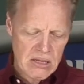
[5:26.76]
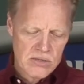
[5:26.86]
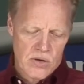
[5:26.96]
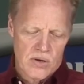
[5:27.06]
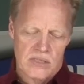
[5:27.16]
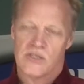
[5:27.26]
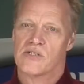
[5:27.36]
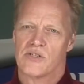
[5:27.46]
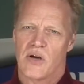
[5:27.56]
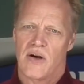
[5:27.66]
So let's
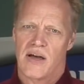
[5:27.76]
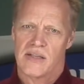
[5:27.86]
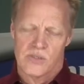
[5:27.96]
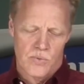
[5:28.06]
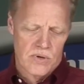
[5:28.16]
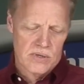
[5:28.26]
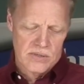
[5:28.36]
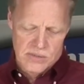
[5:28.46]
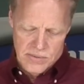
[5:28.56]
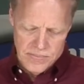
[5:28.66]
just show how this works.